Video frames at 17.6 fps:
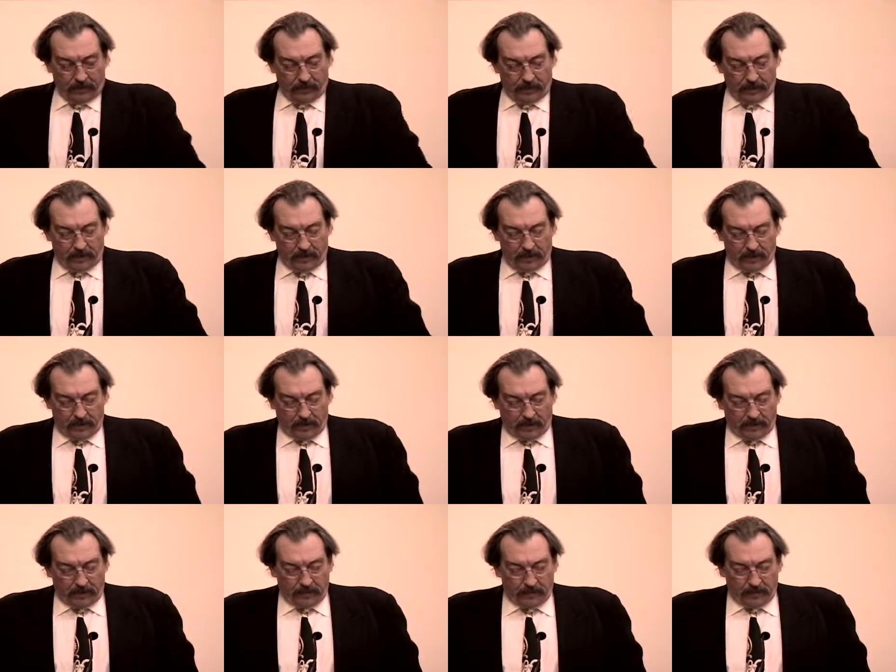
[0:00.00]

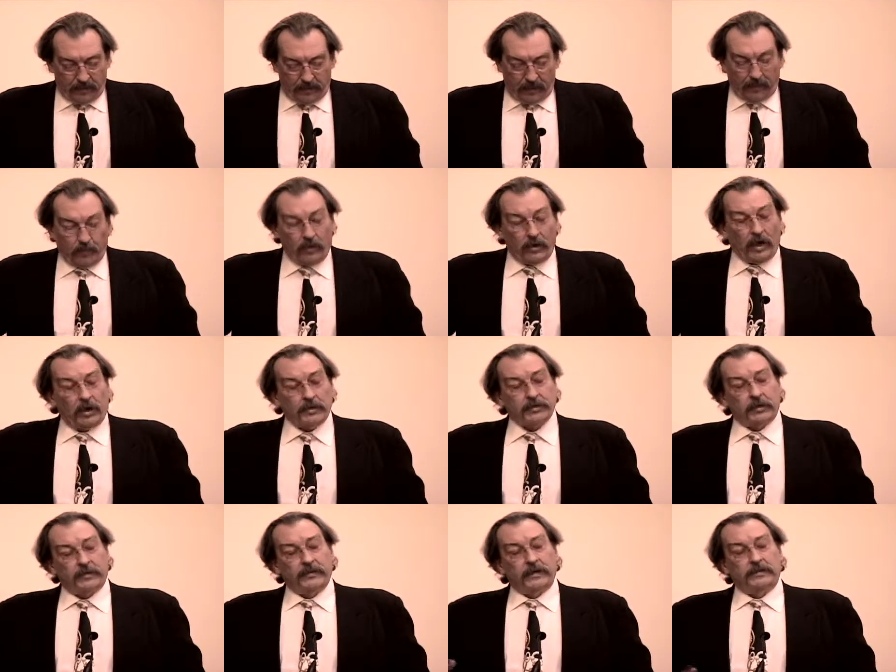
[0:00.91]
And we
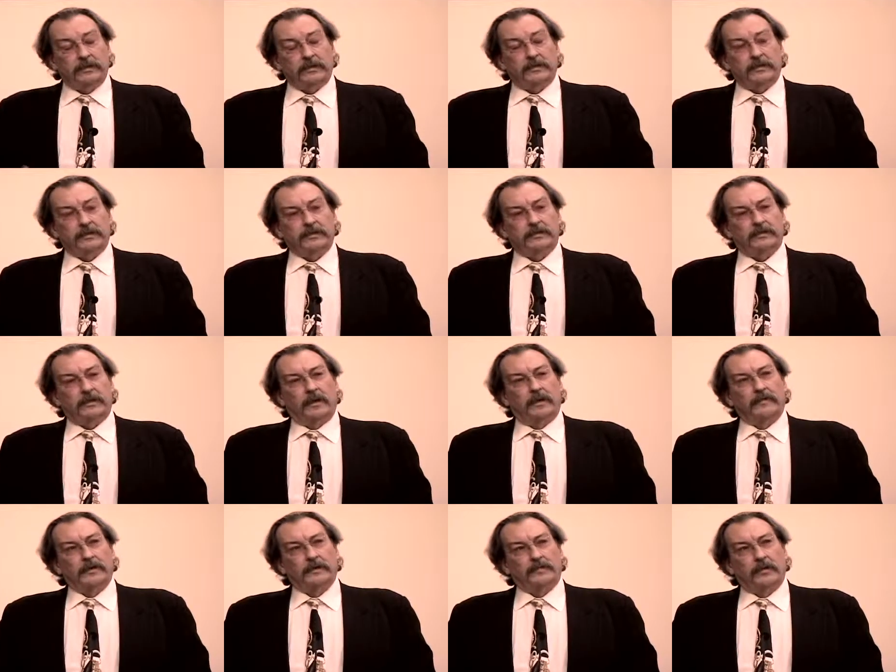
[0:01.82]
also think that this
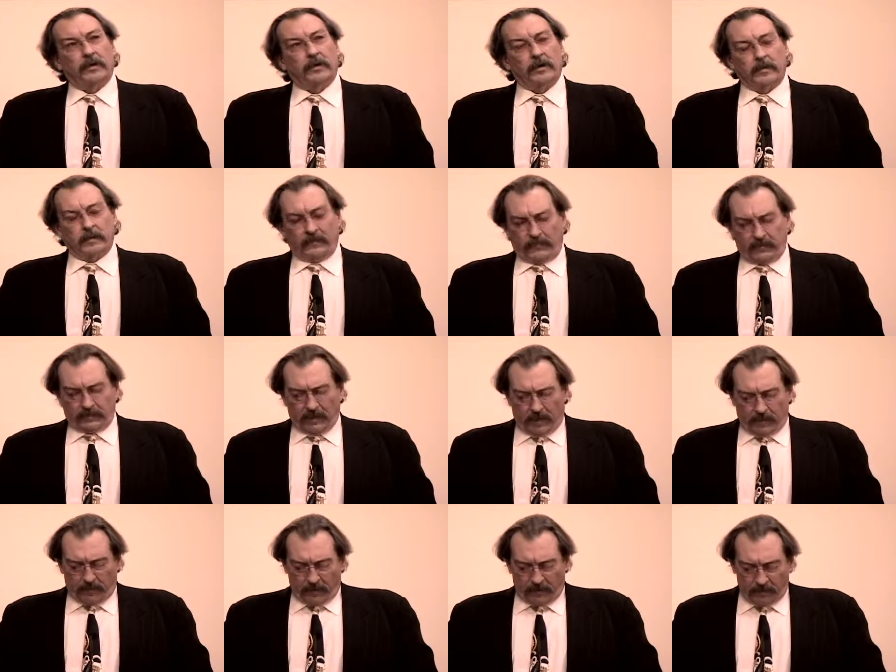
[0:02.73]
program, the
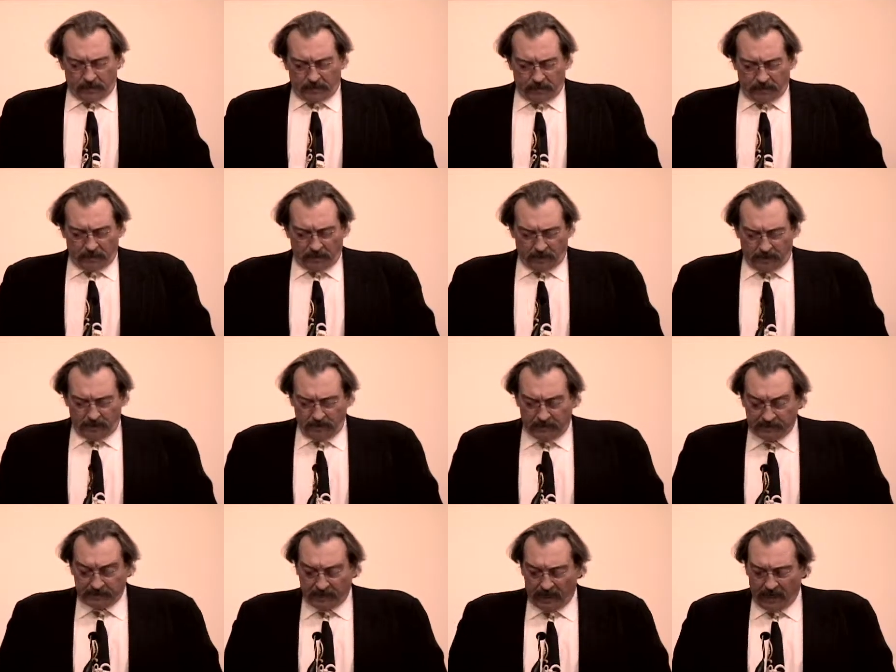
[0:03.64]
facade program, should
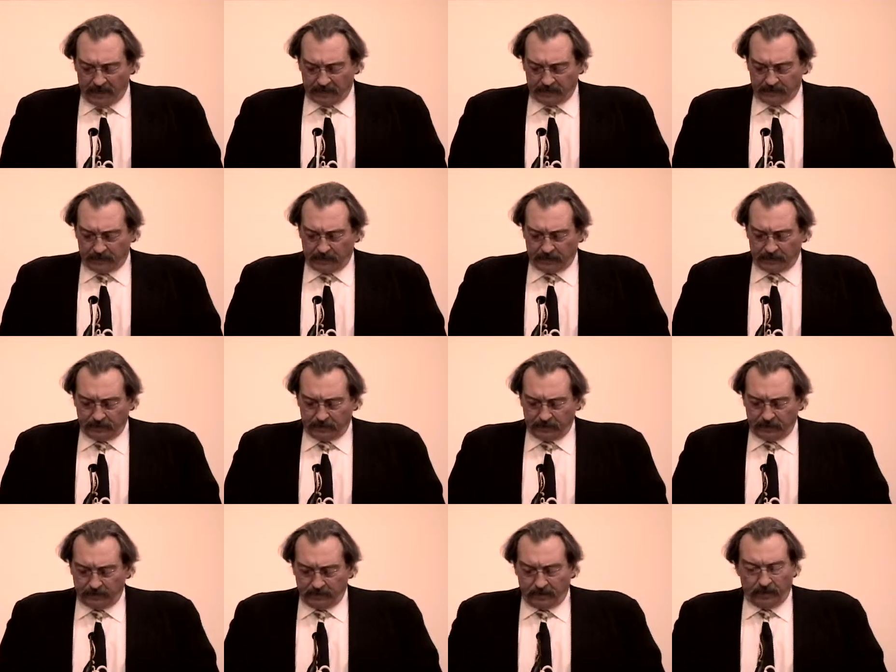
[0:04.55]
include design
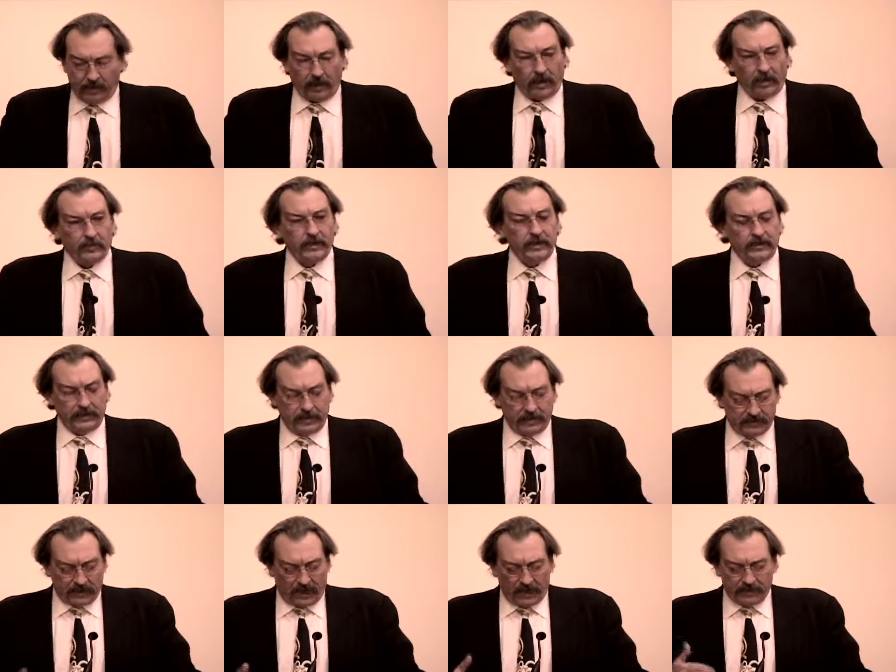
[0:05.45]
assistance. It ought to be the
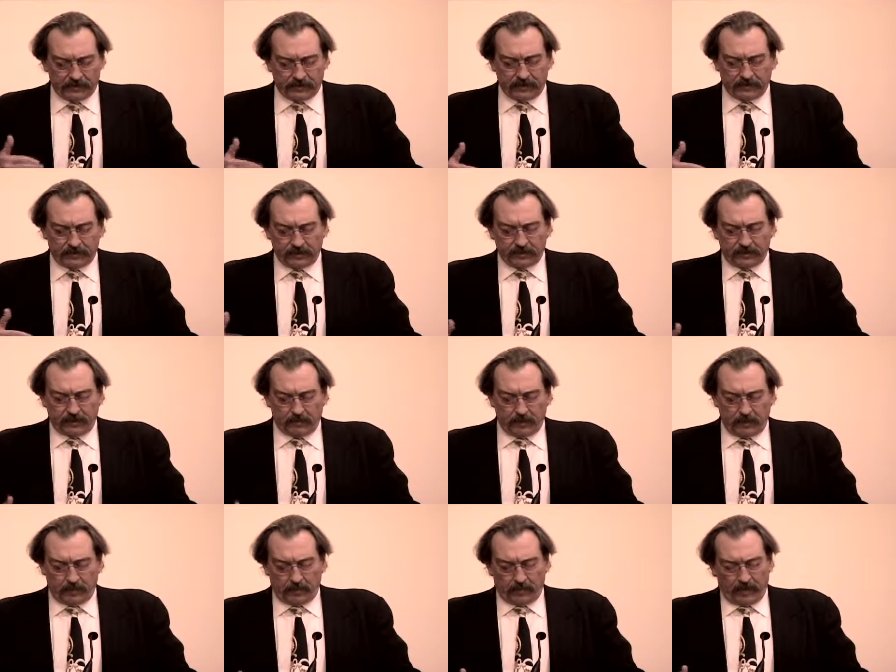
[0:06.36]
design assistance
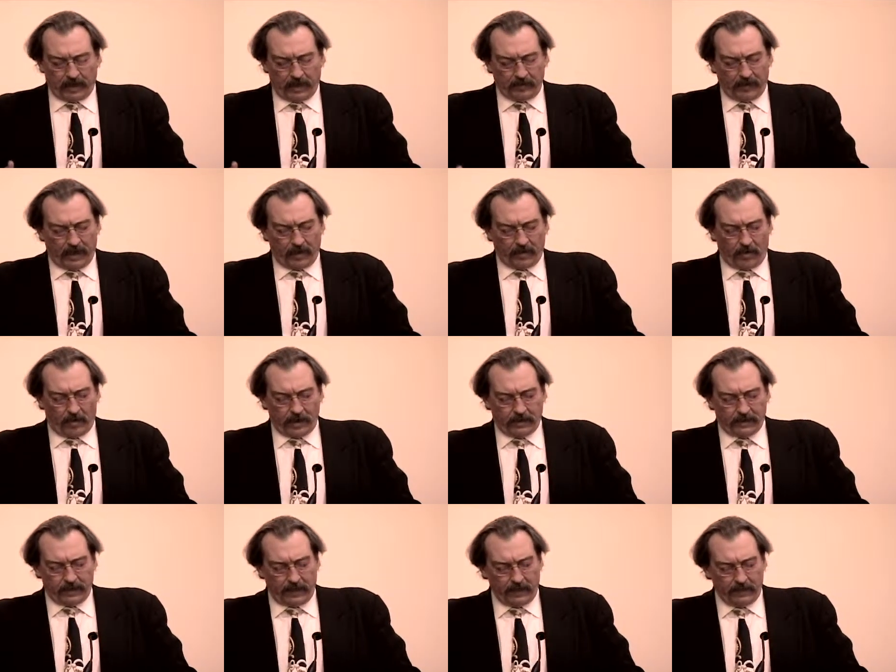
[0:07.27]
should be provided by an
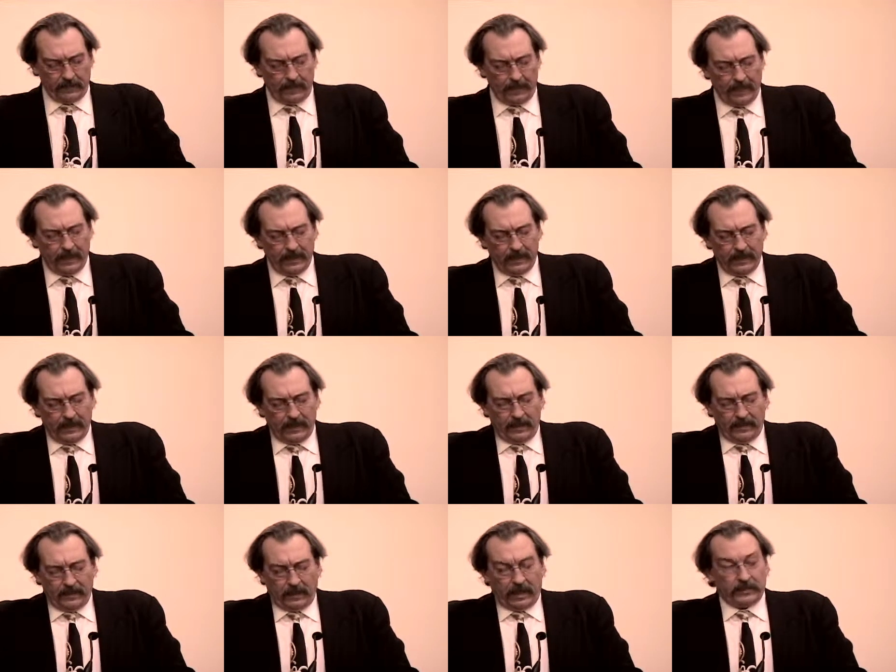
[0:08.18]
architect
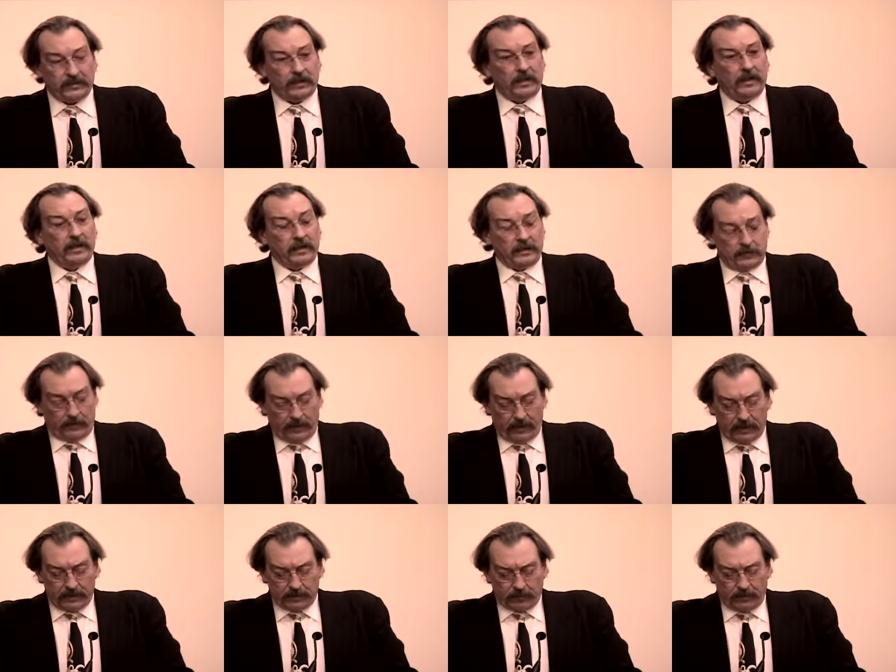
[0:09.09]
that has
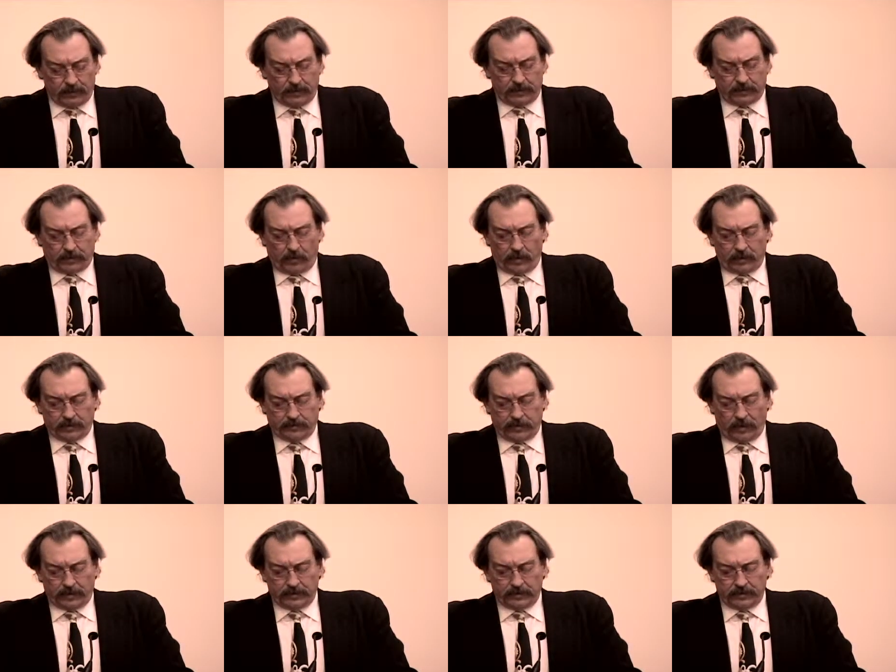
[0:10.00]
experience with historic
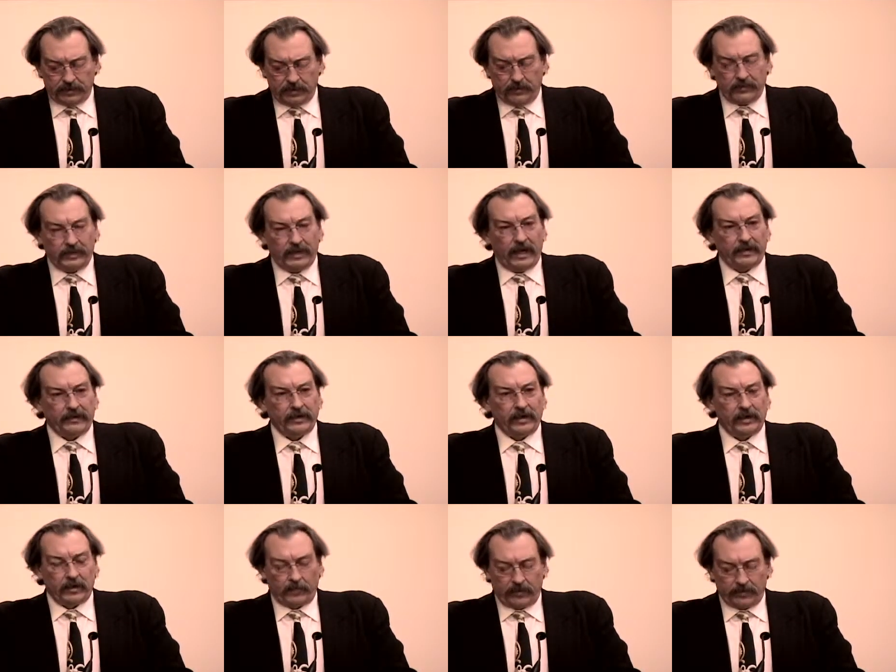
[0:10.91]
structures and with
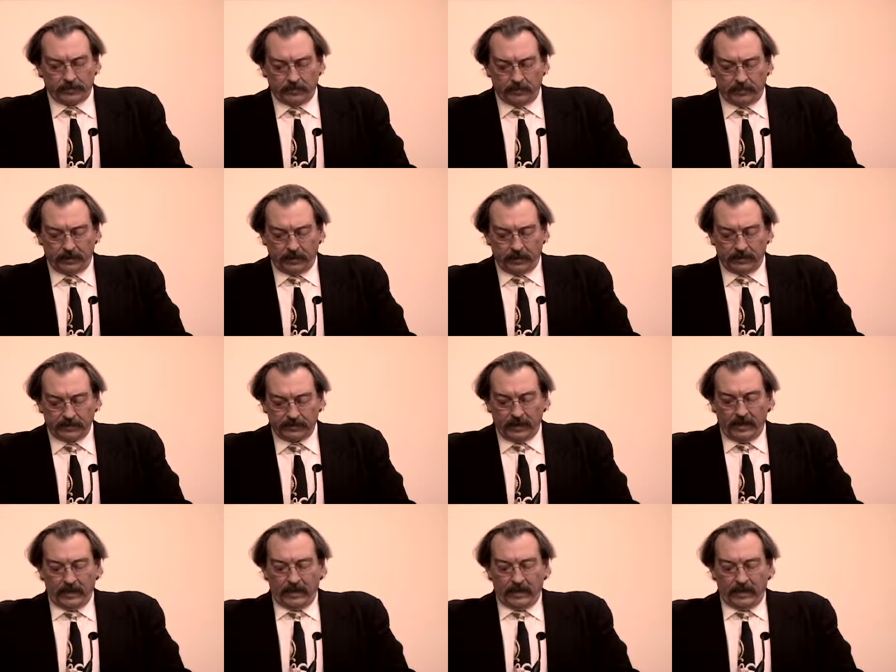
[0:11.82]
downtown commercial buildings.